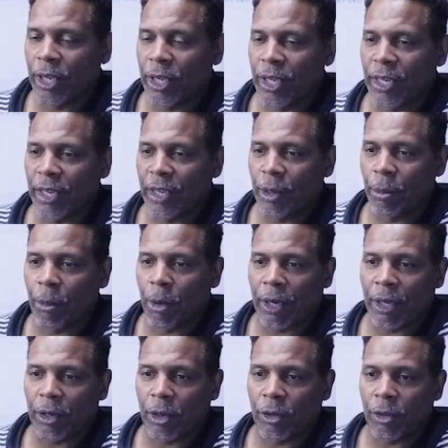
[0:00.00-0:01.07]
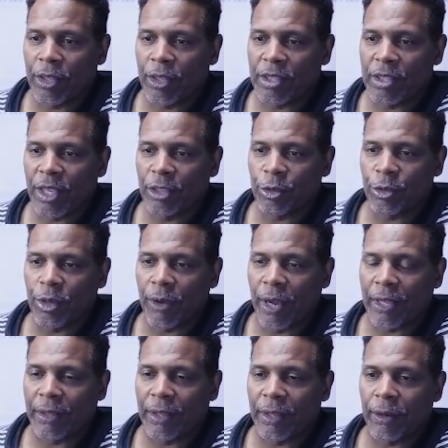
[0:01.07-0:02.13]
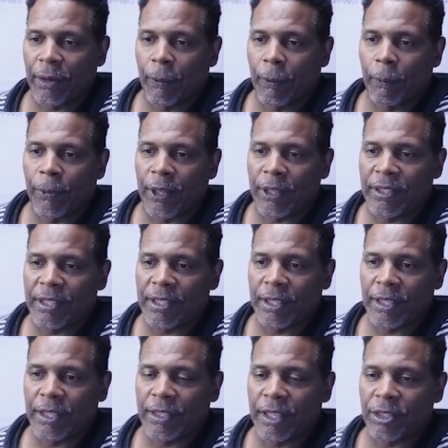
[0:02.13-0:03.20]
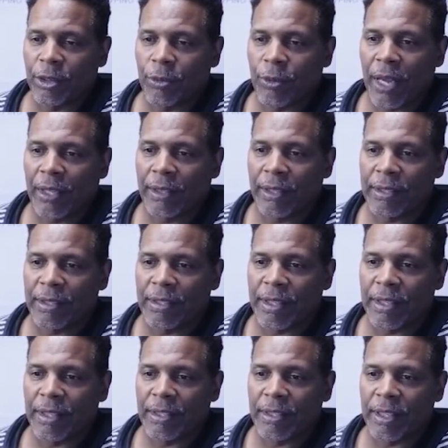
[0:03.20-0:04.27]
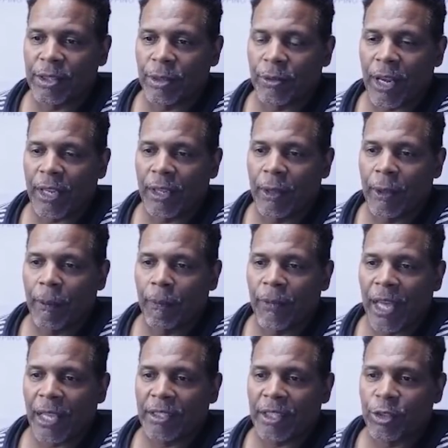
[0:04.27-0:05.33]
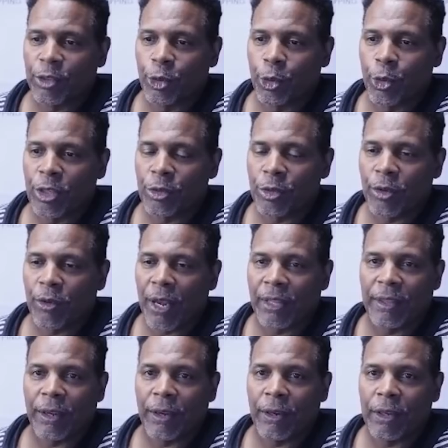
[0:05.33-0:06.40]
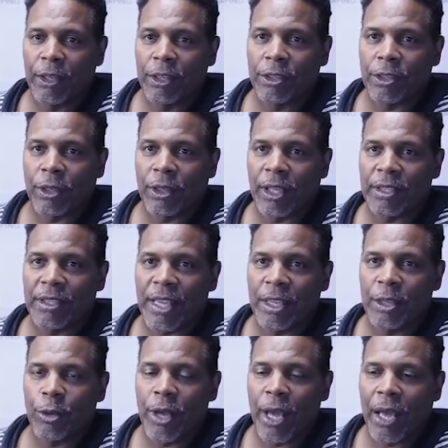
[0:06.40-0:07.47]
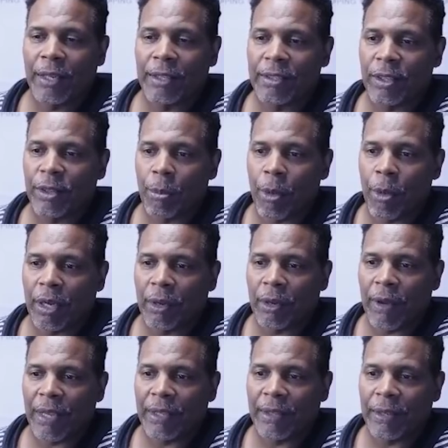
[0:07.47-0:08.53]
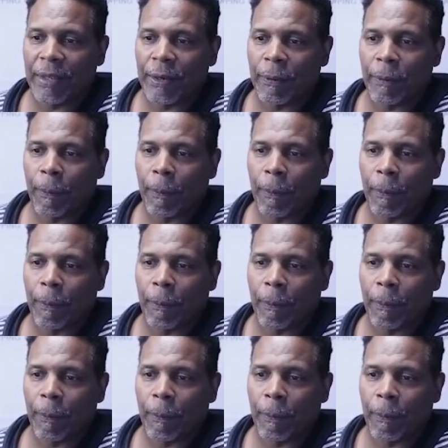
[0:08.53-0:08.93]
getting in the market on this entry right there. This is indecision, right? This is indecision, right? That's a true entry right there. So let's say you got into the market right there.